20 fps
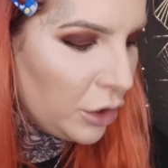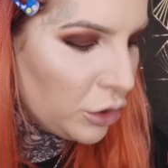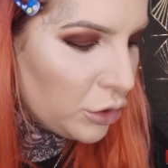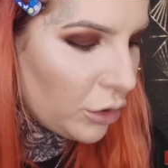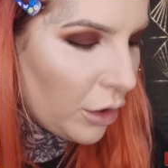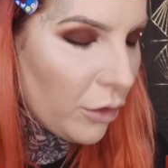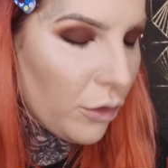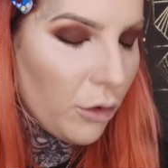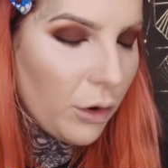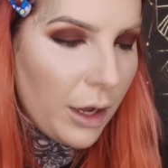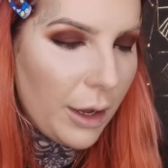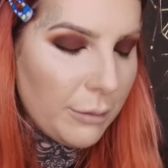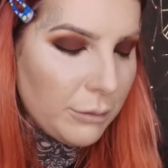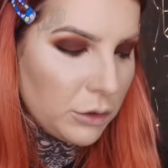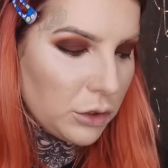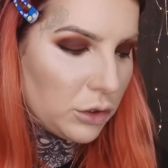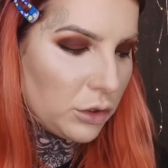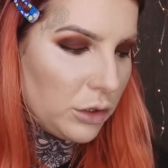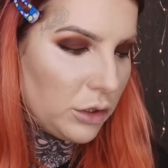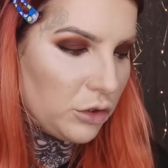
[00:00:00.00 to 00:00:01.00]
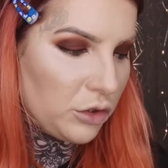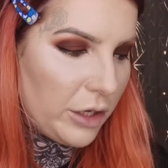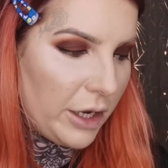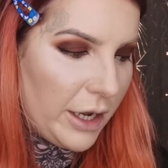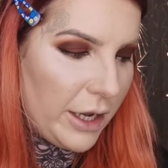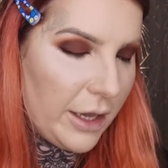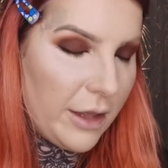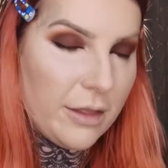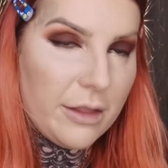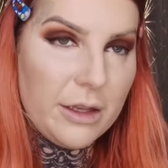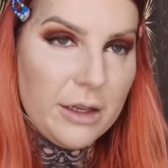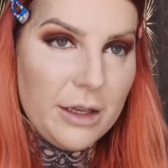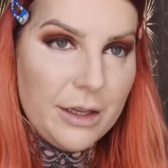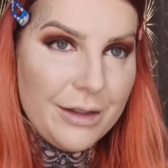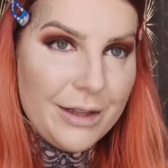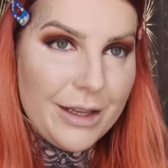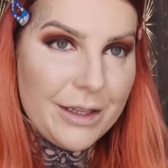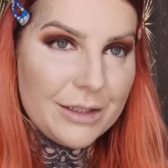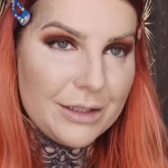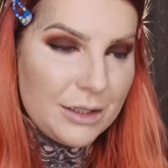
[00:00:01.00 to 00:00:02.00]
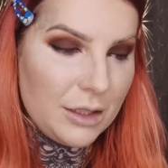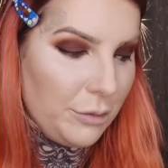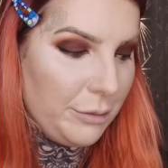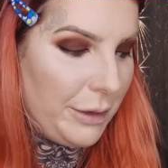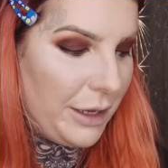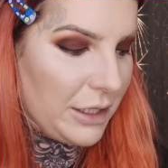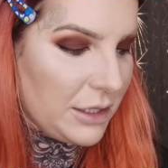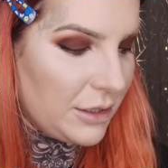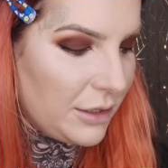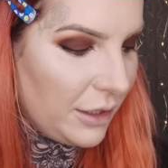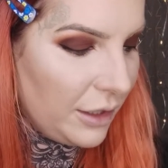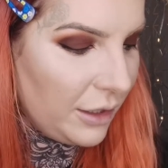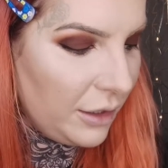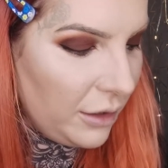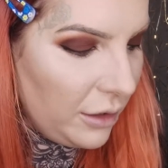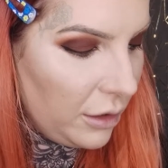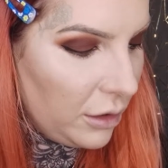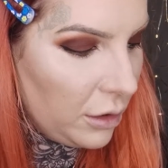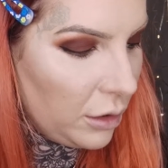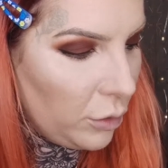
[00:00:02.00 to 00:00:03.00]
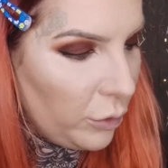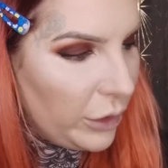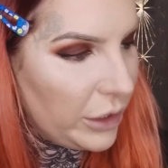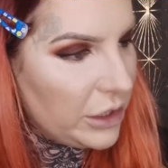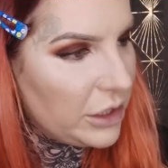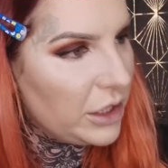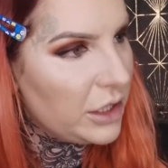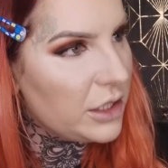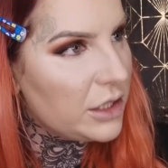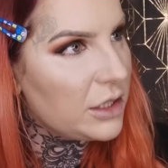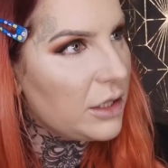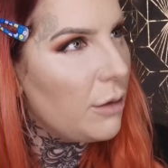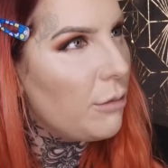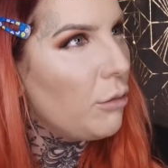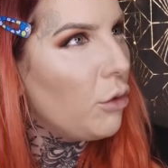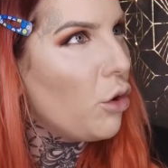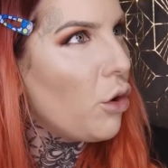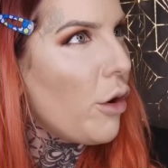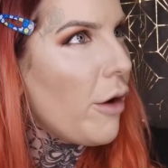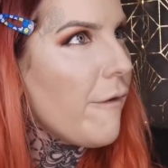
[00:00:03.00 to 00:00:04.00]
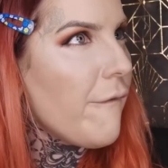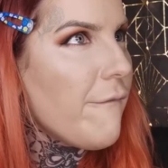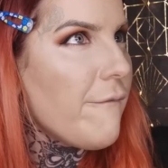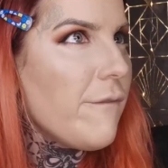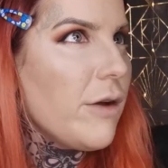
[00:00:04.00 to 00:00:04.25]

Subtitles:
So I thought I'm just going to try the next best thing, which is the Morph